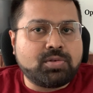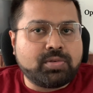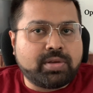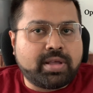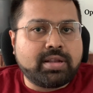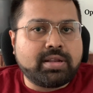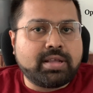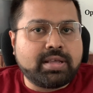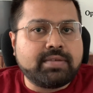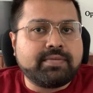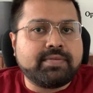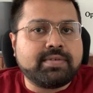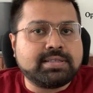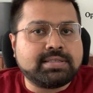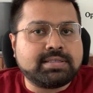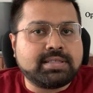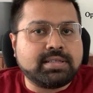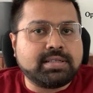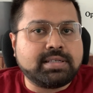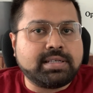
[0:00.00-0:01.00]
you can
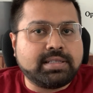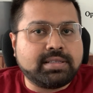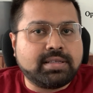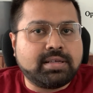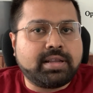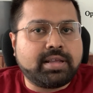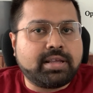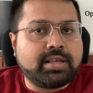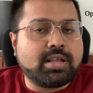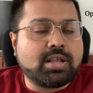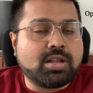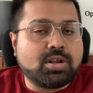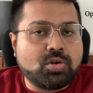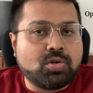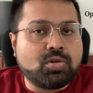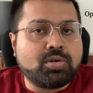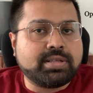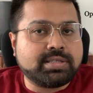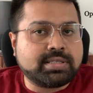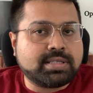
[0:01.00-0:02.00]
invest in either a
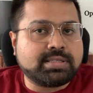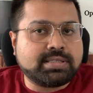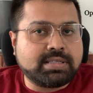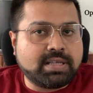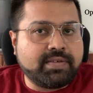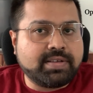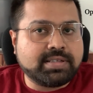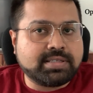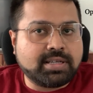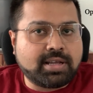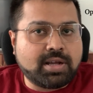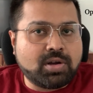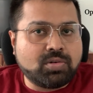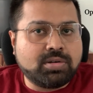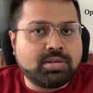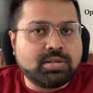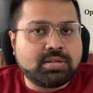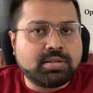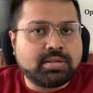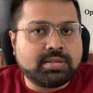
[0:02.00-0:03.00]
low risk savings account
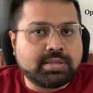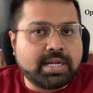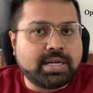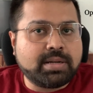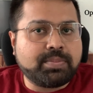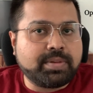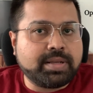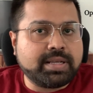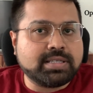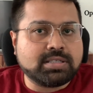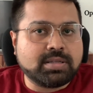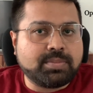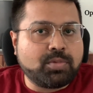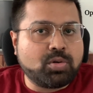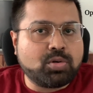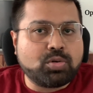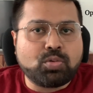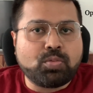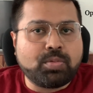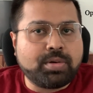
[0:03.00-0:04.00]
that pays
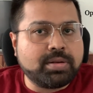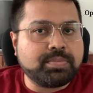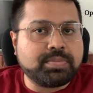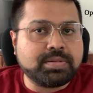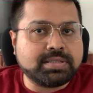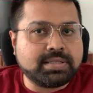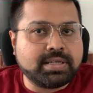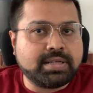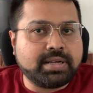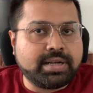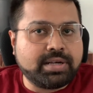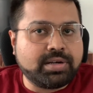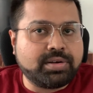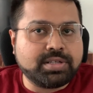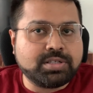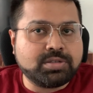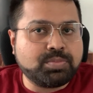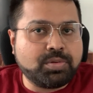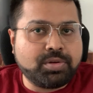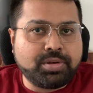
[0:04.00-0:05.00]
about 1%
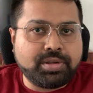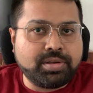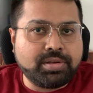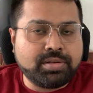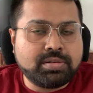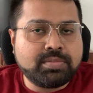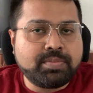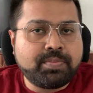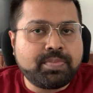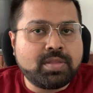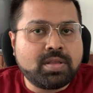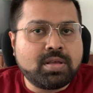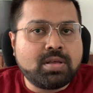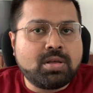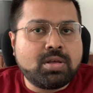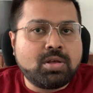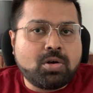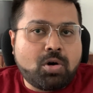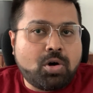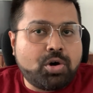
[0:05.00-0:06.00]
interest per year,
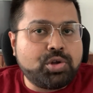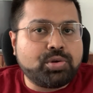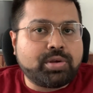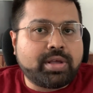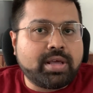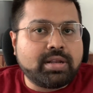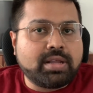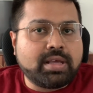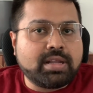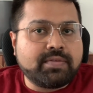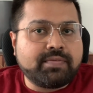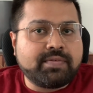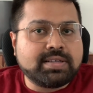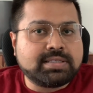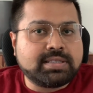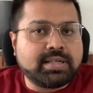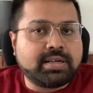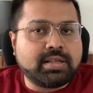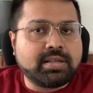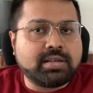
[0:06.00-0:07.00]
or you can
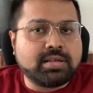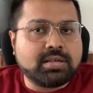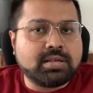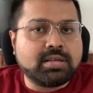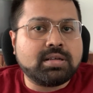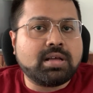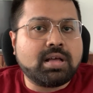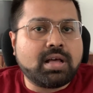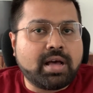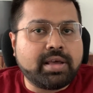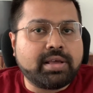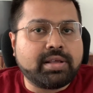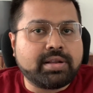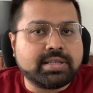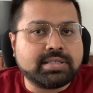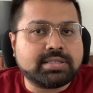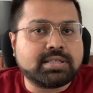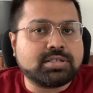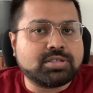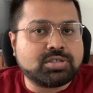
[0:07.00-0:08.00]
invest it in a high
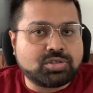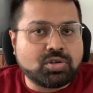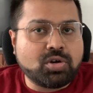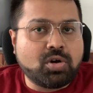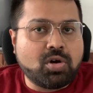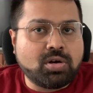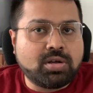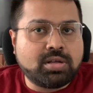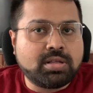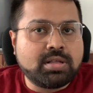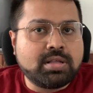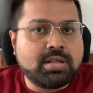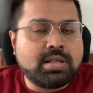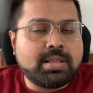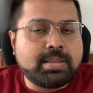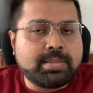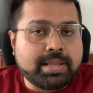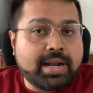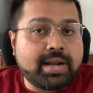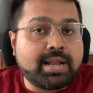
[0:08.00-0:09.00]
risk stock
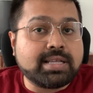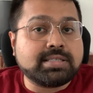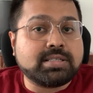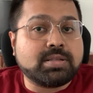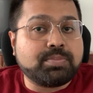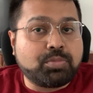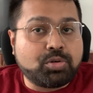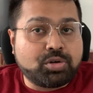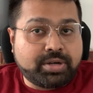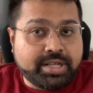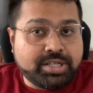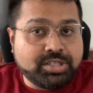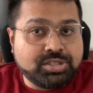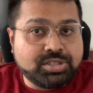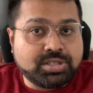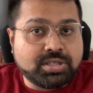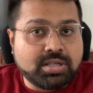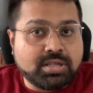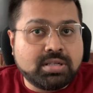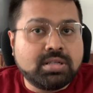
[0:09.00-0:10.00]
that has the
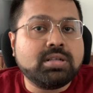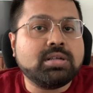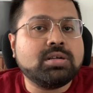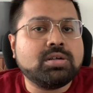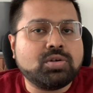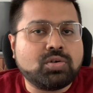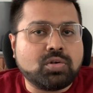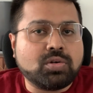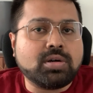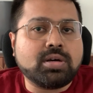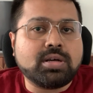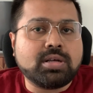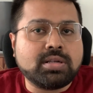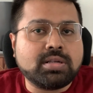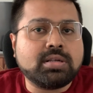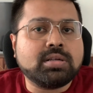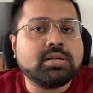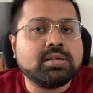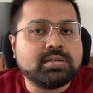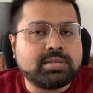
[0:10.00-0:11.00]
potential to
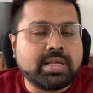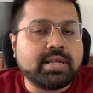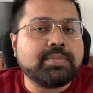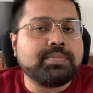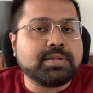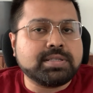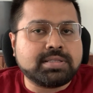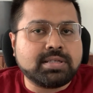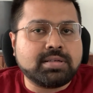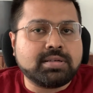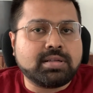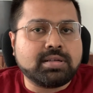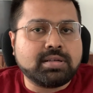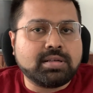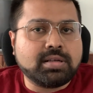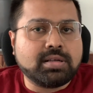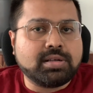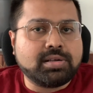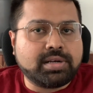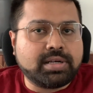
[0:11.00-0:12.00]
earn
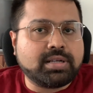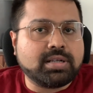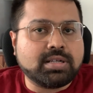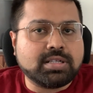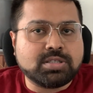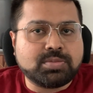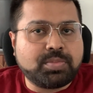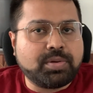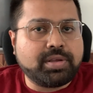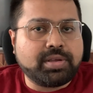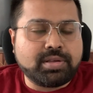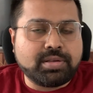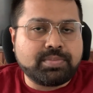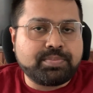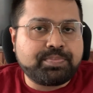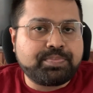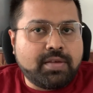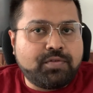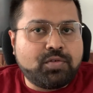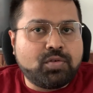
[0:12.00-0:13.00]
10% returns per year.
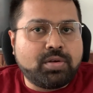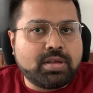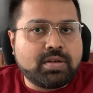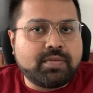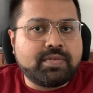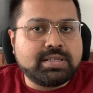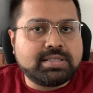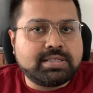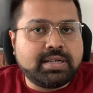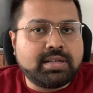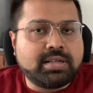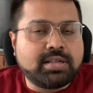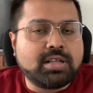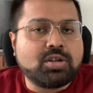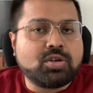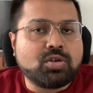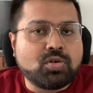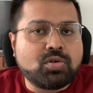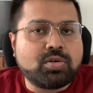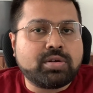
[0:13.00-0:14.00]
If you invested in a
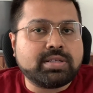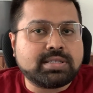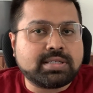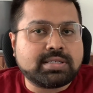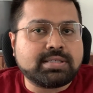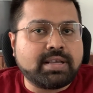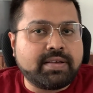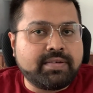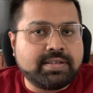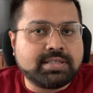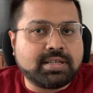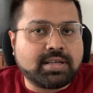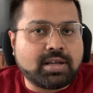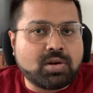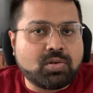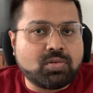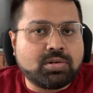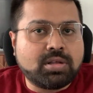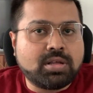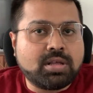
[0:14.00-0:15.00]
low risk savings
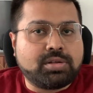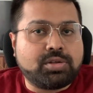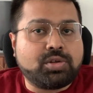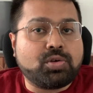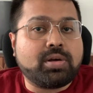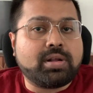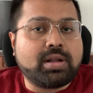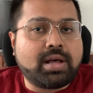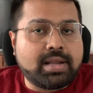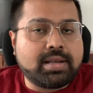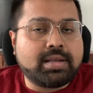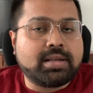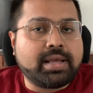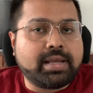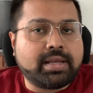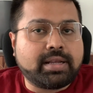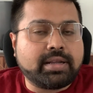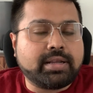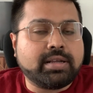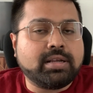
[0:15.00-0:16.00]
account, you are
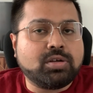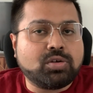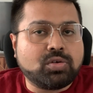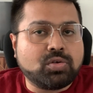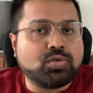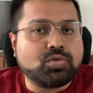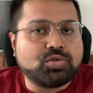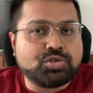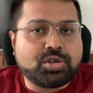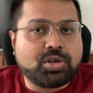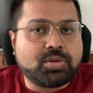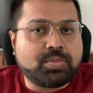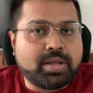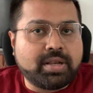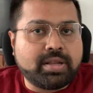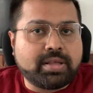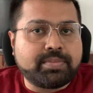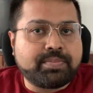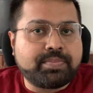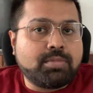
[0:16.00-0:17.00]
unlikely to lose your
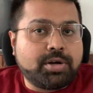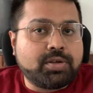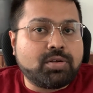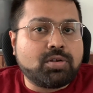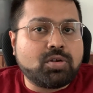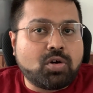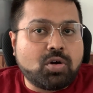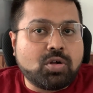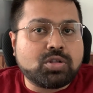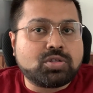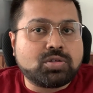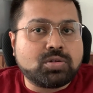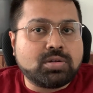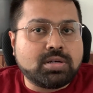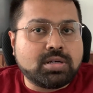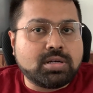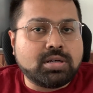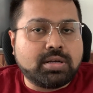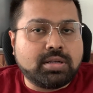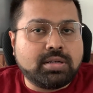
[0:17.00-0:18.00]
money, but you'll also
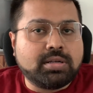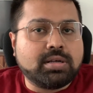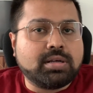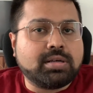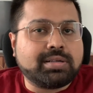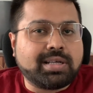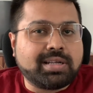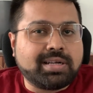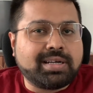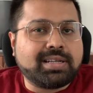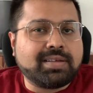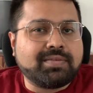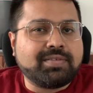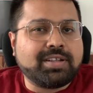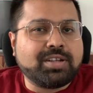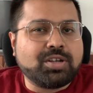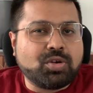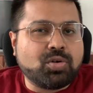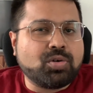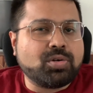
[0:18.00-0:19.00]
earn a
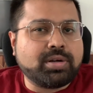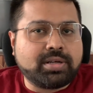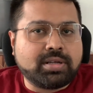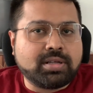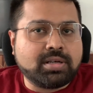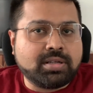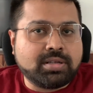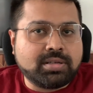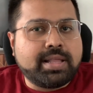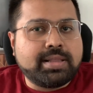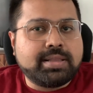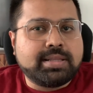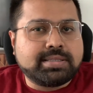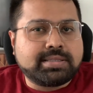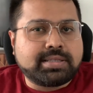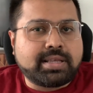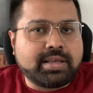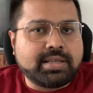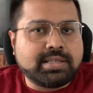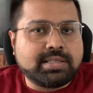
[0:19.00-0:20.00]
relatively low return. In this
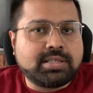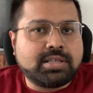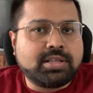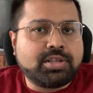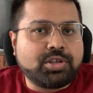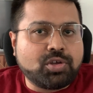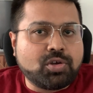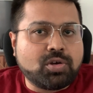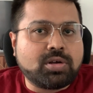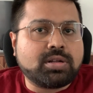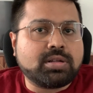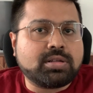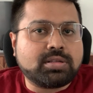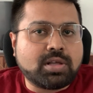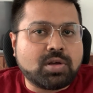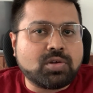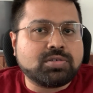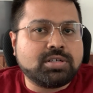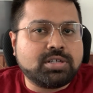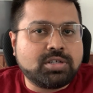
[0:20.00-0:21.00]
case, your
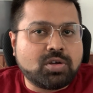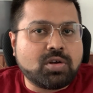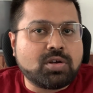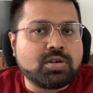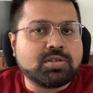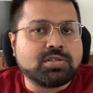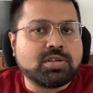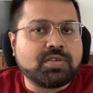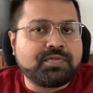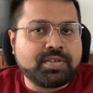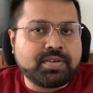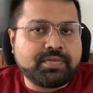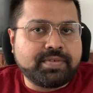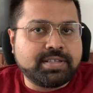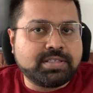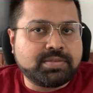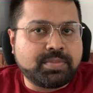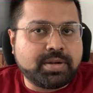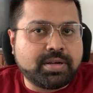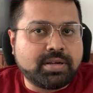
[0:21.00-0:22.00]
$1,000 of
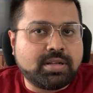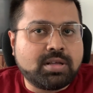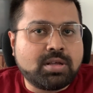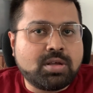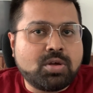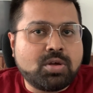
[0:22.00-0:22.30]
investment